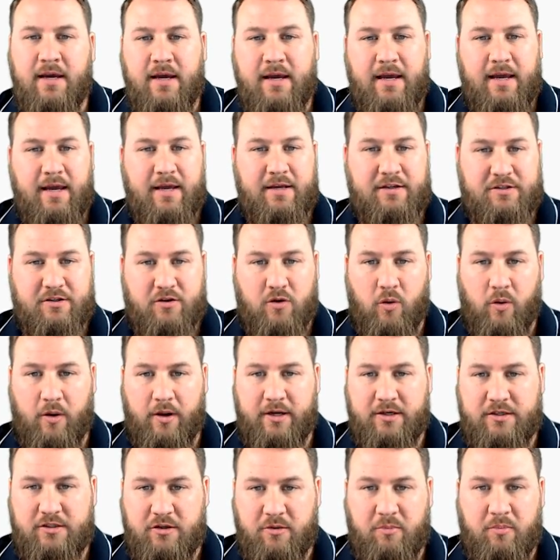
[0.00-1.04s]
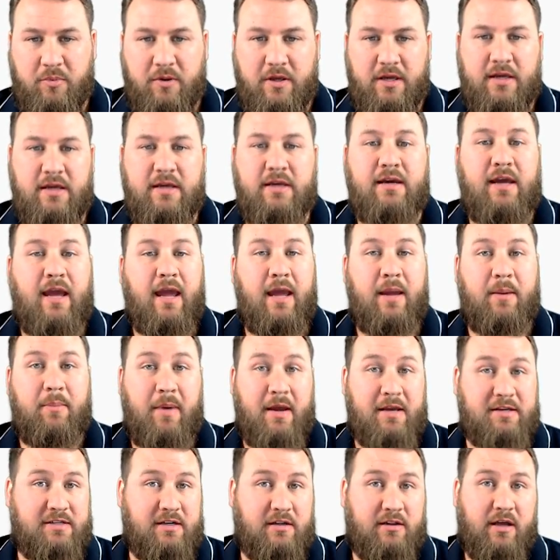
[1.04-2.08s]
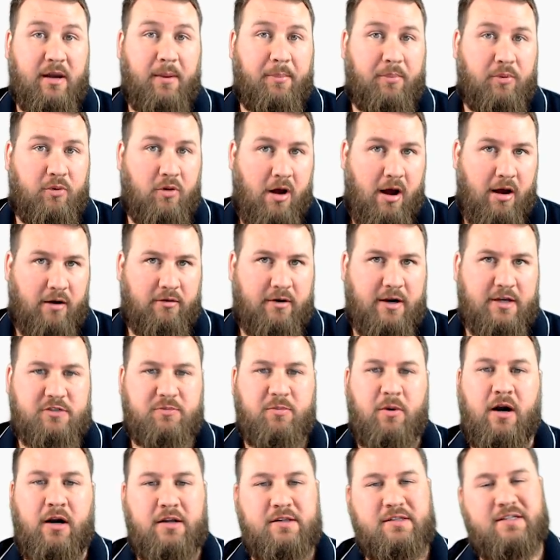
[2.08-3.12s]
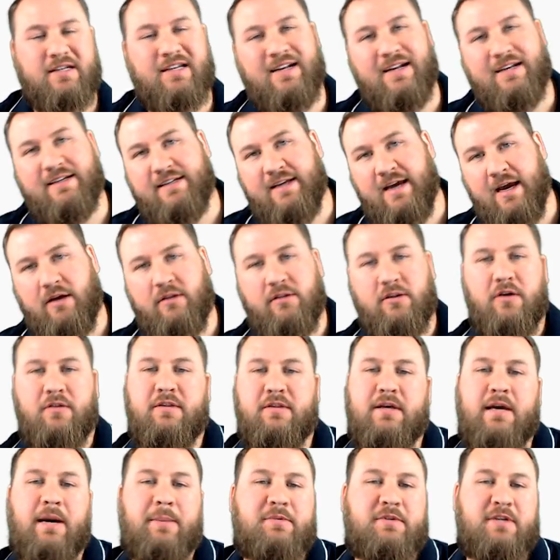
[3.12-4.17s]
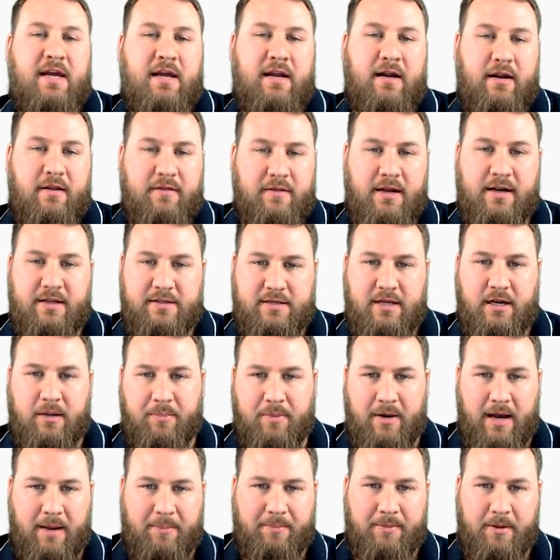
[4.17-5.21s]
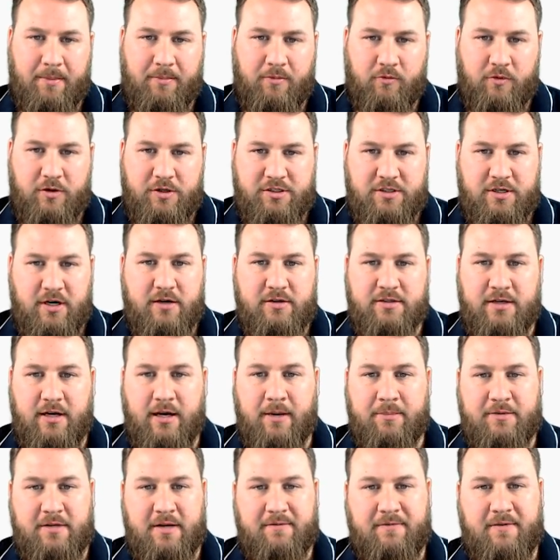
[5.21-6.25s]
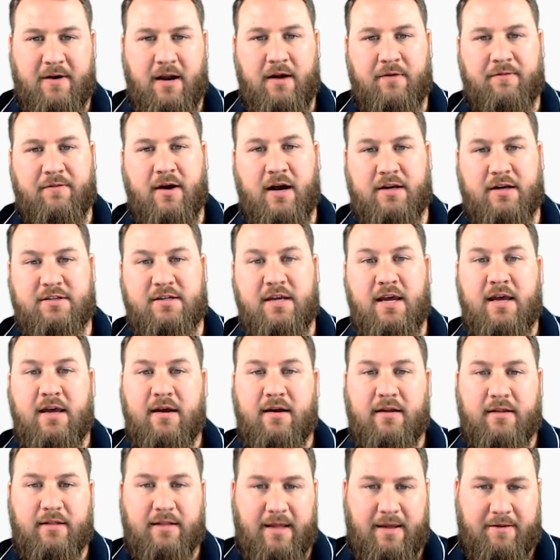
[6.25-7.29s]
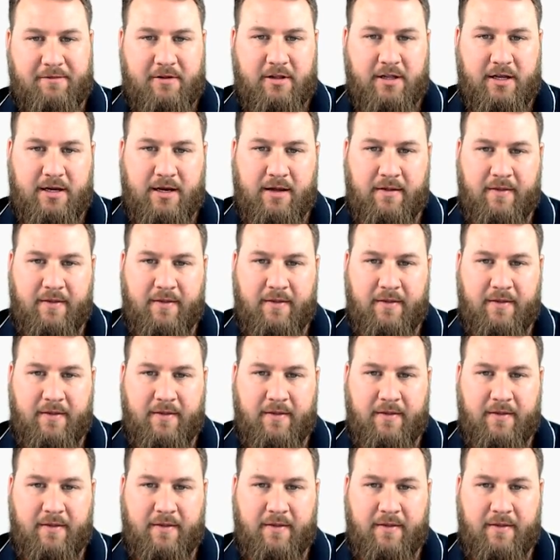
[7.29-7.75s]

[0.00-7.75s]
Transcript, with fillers: is going to be a basically a progress bar and it's going to download the update then it's going to pop up restart to update Firefox Left click on